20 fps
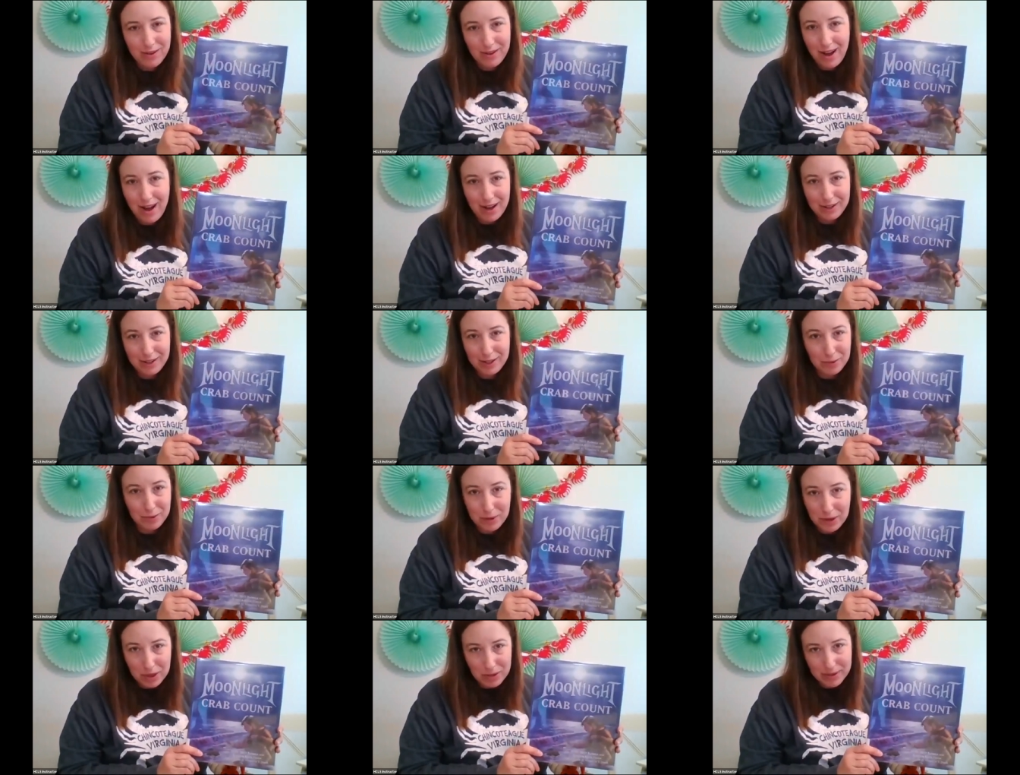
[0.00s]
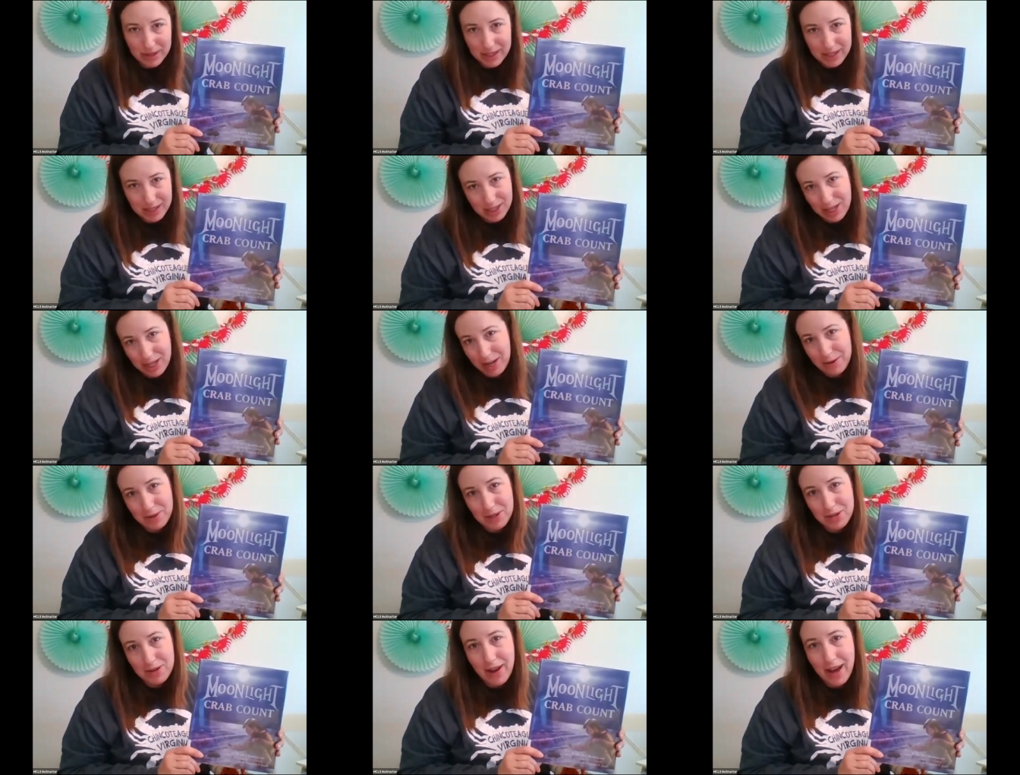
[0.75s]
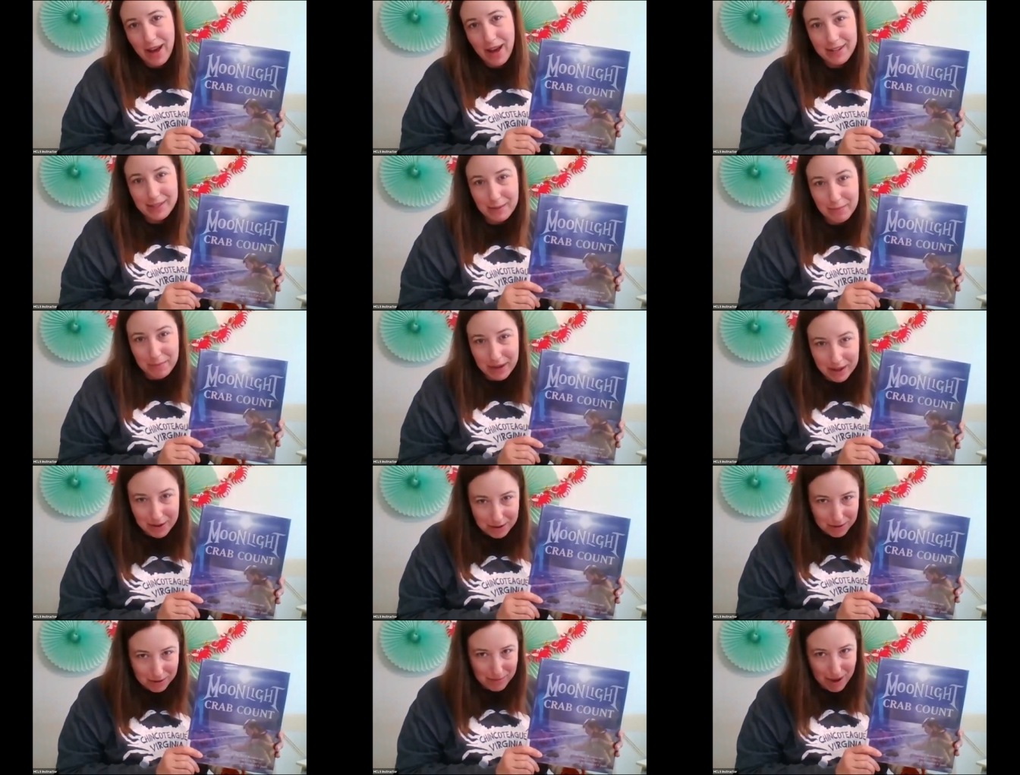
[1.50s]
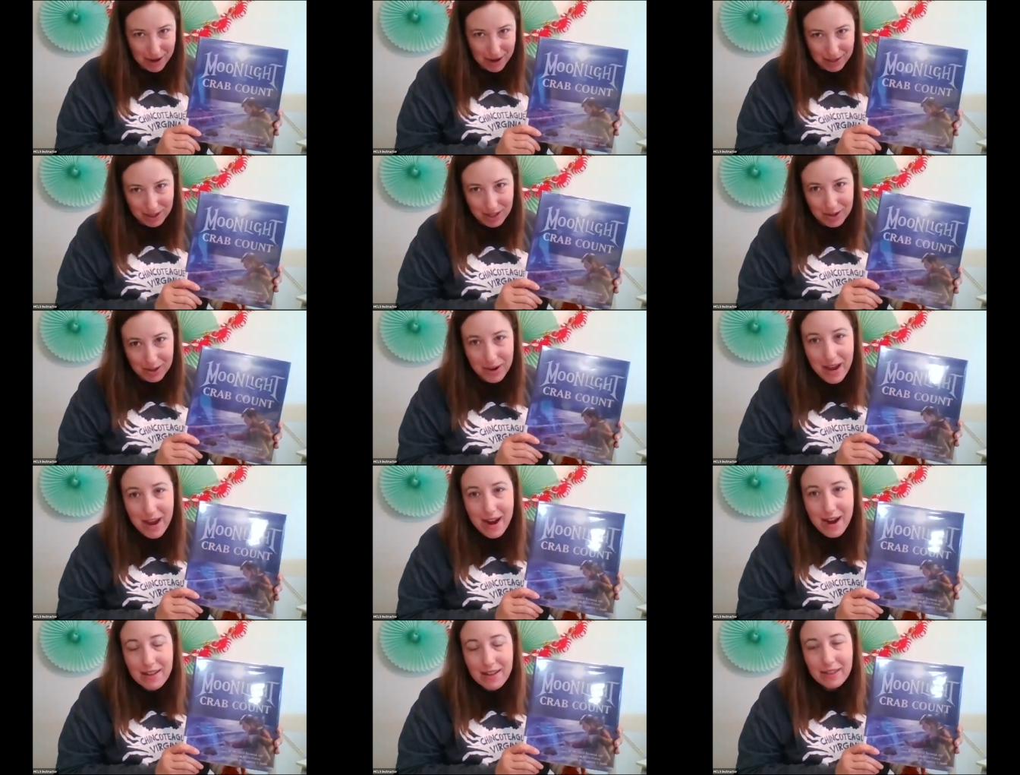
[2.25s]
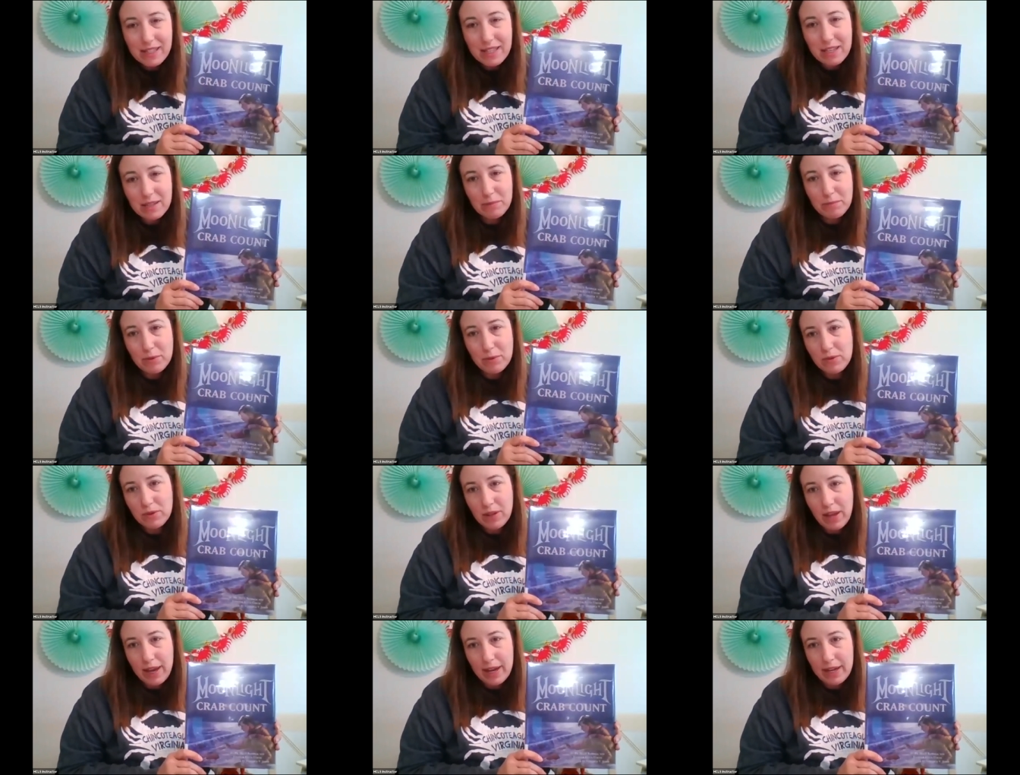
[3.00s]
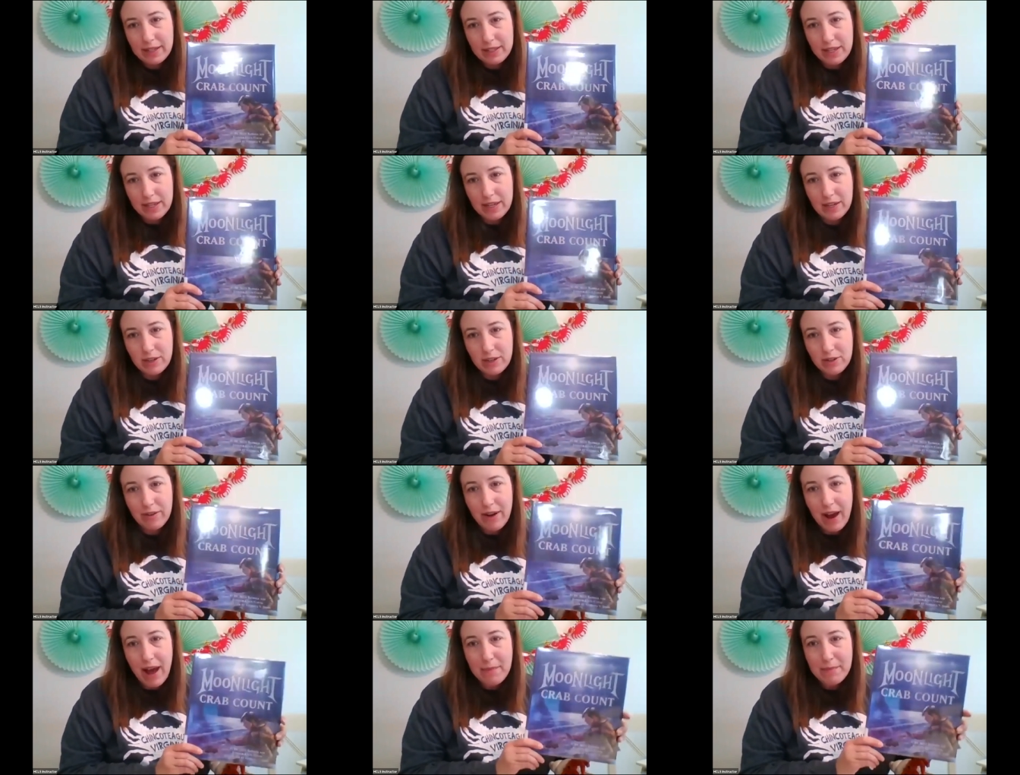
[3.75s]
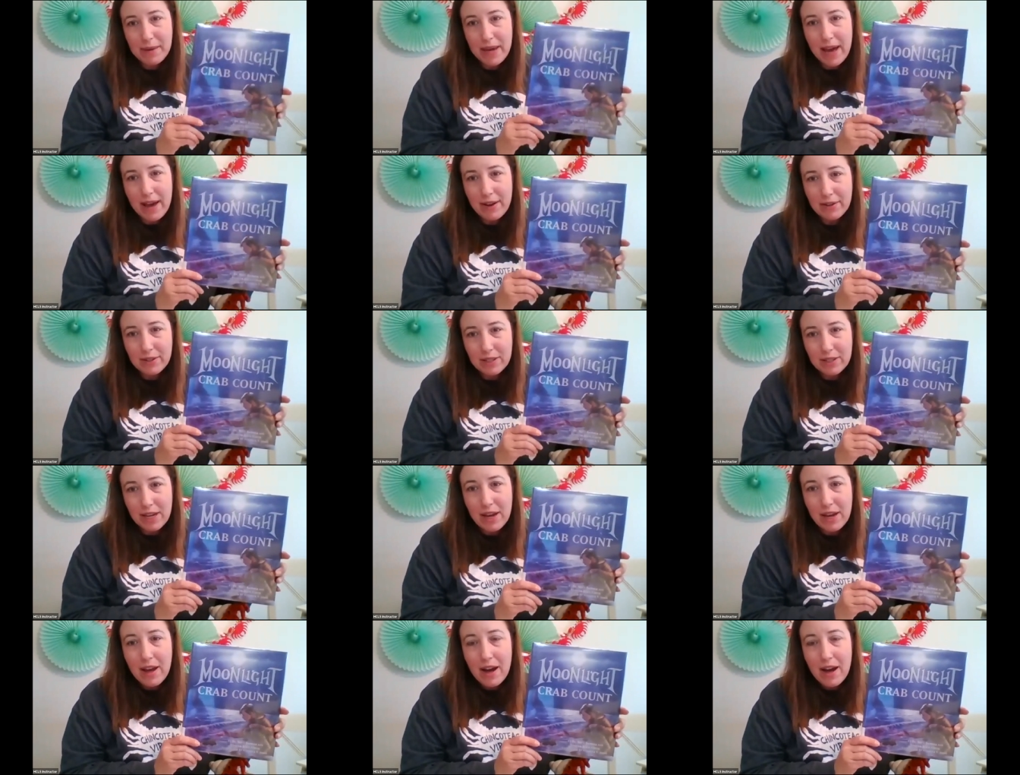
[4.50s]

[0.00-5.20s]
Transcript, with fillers: uh, two or three to share with you. I had to pick a whole bunch. So this is Moonlight Crab Count.